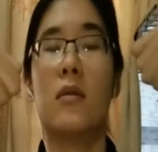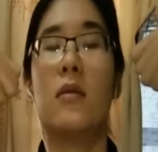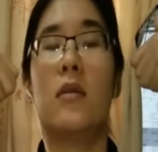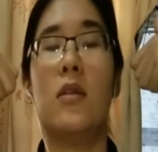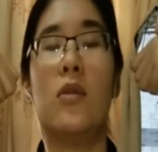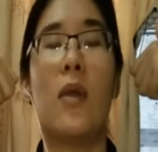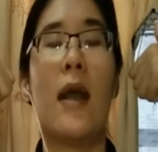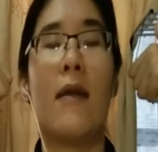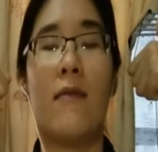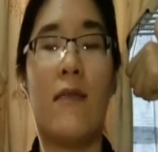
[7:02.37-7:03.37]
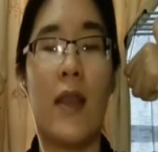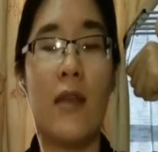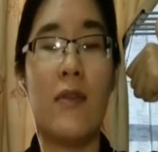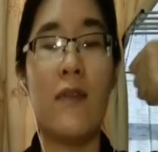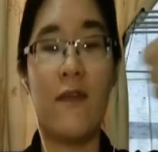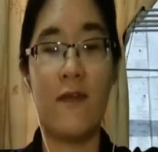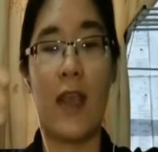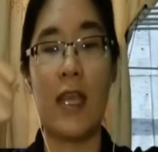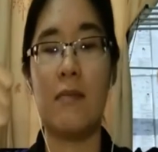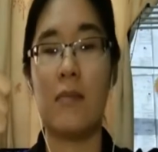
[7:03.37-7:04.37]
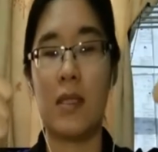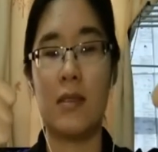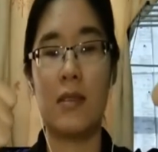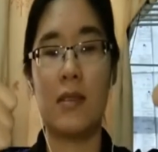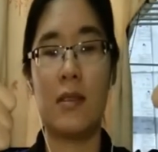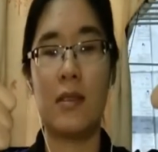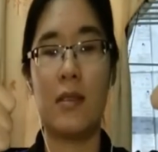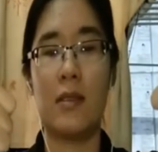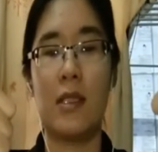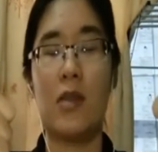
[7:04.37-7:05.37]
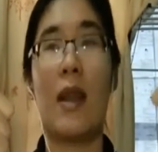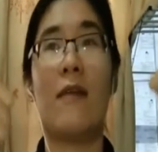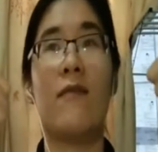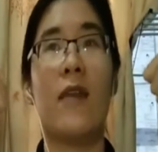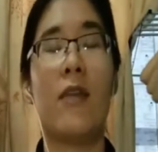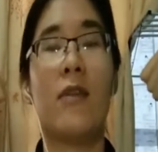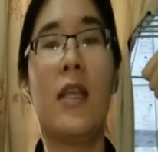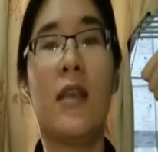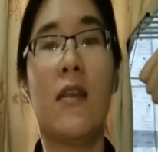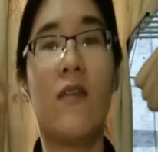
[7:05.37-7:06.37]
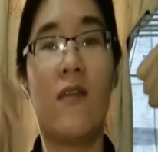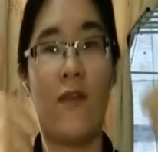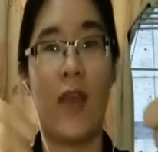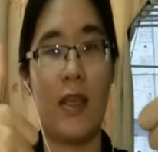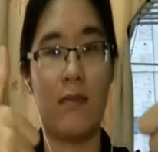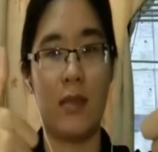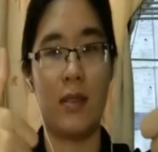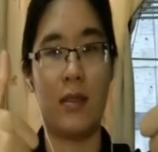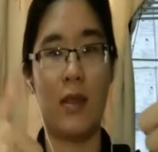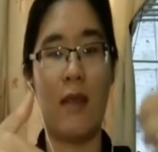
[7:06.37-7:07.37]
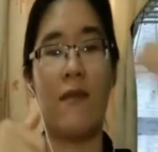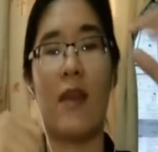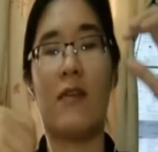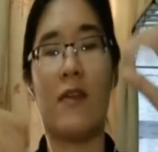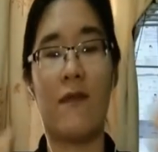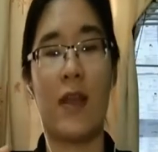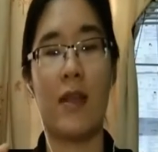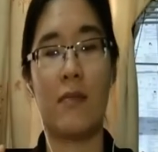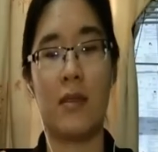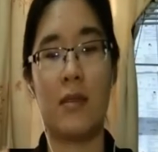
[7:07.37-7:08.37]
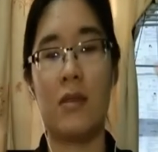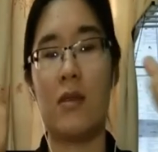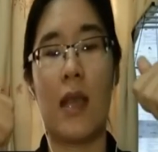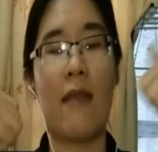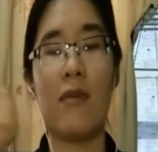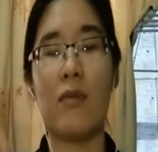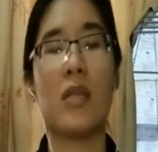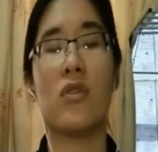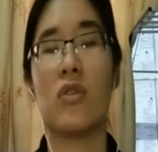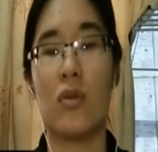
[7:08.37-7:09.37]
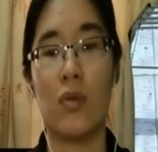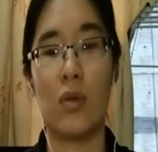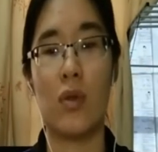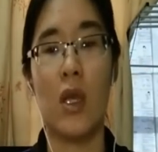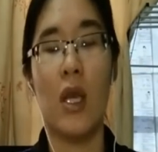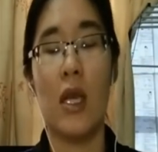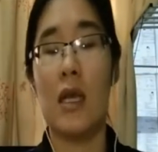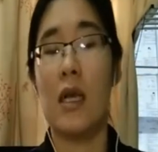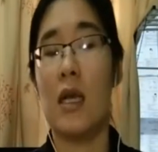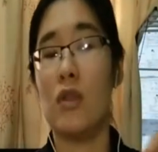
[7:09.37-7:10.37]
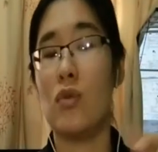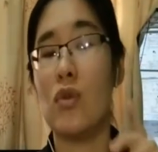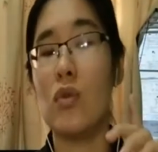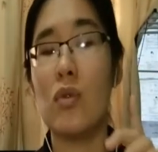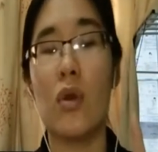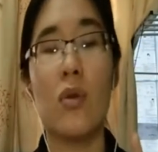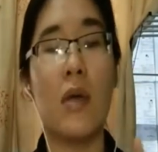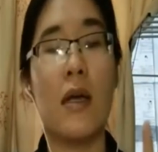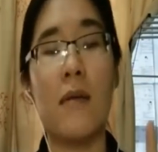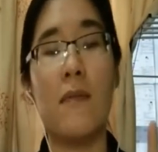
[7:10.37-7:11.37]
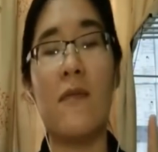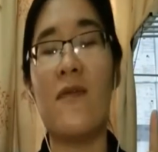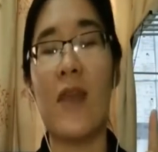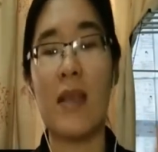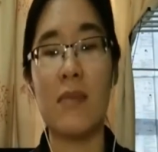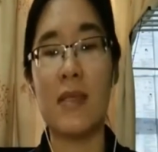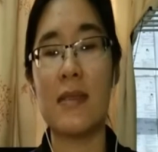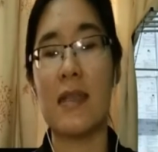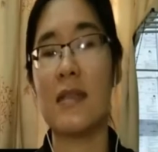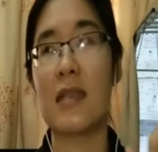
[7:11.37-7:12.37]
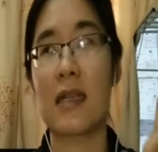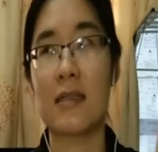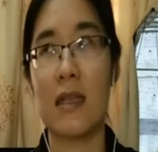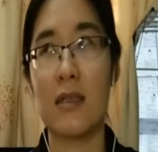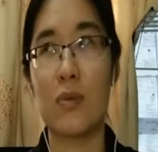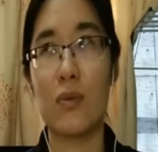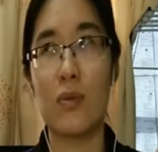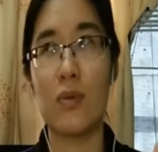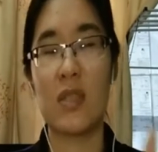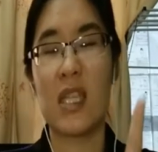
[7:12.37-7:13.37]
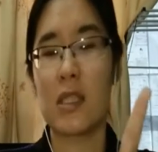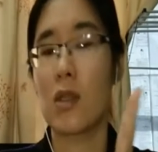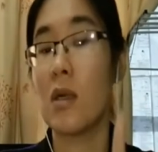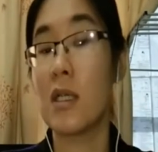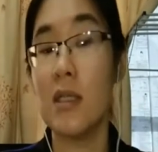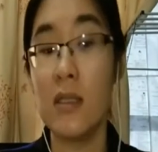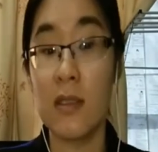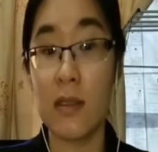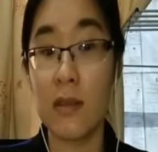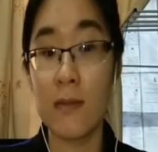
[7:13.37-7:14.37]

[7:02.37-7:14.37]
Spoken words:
You are very famous. You are very famous. You are very famous. Everyone knows you. Do you know famous and successful TikTokers